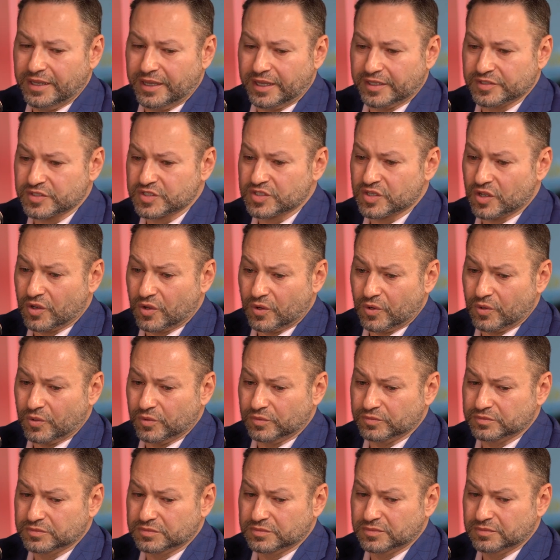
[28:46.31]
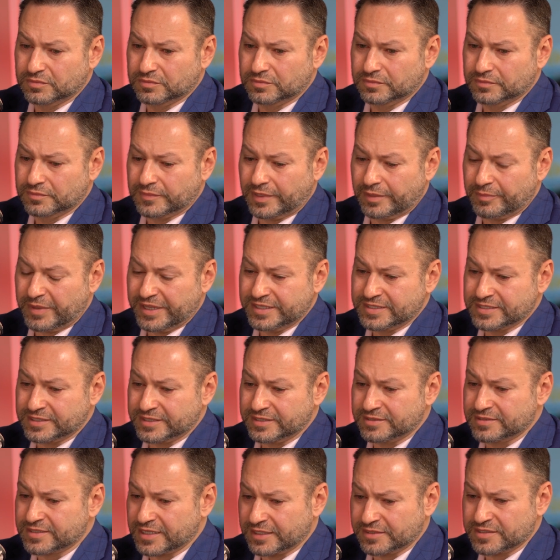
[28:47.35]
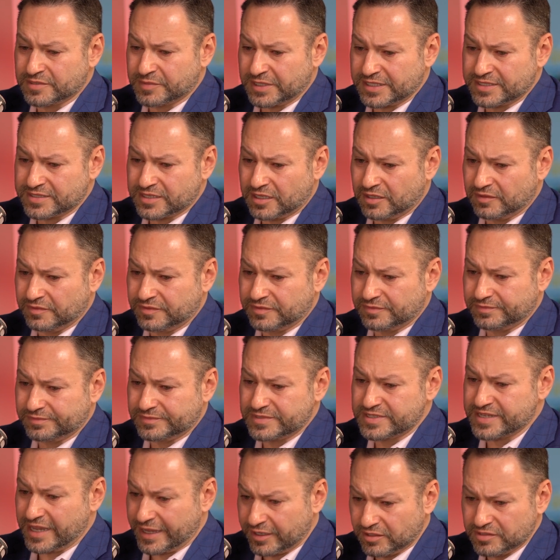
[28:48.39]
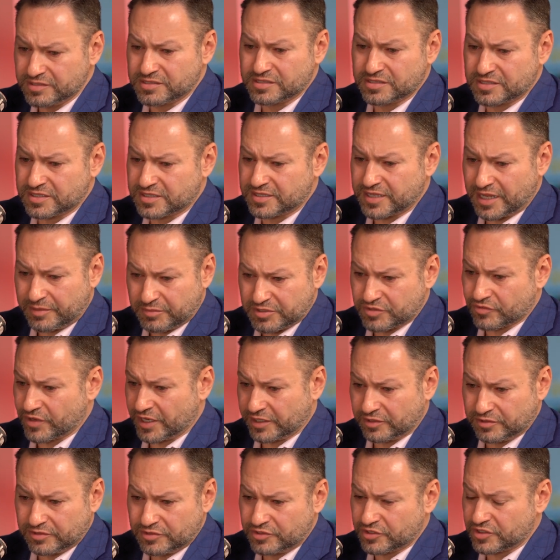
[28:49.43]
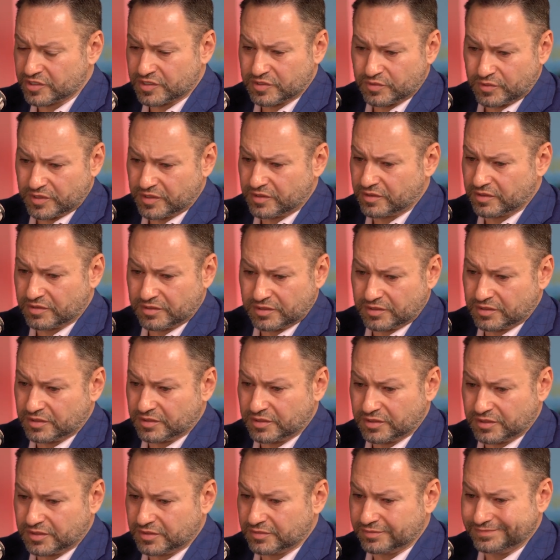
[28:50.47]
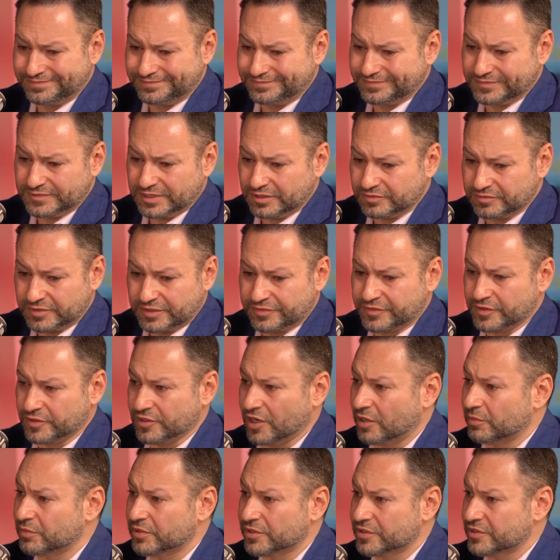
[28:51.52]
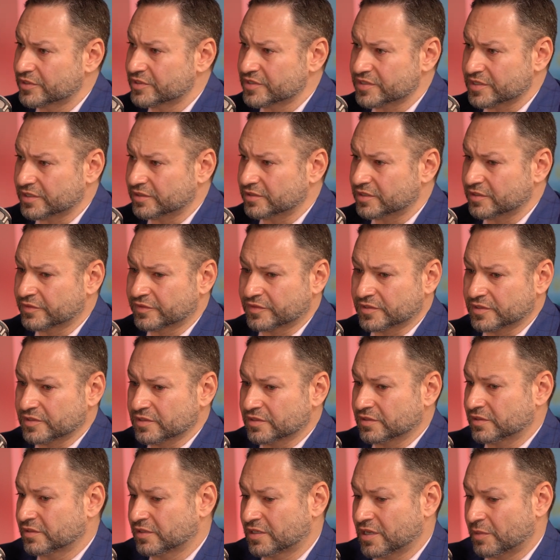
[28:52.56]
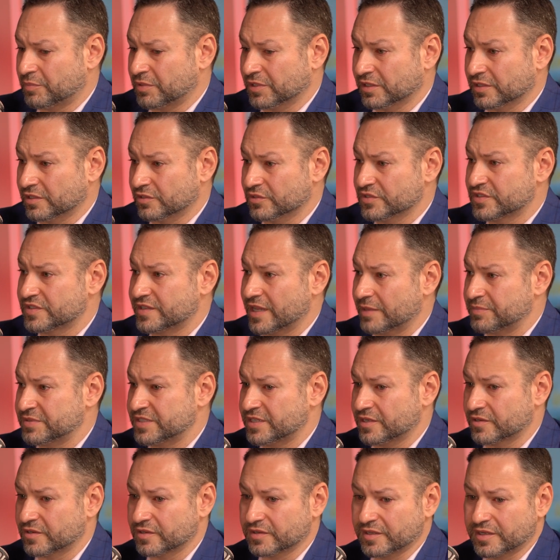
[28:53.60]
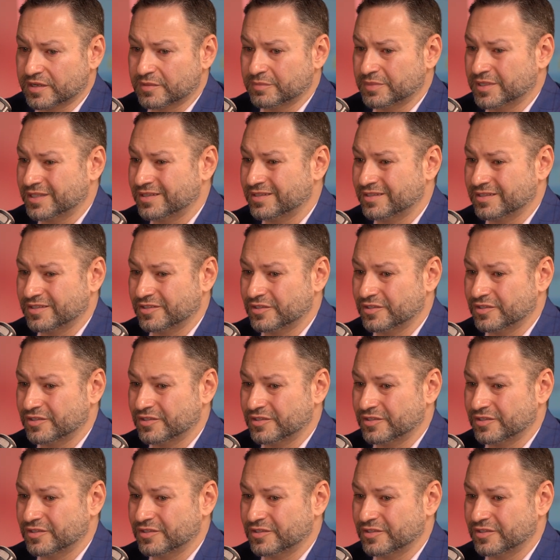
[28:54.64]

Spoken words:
And so I basically said to myself, sales is the same as rentals, just with different numbers and different couple little steps here and there, but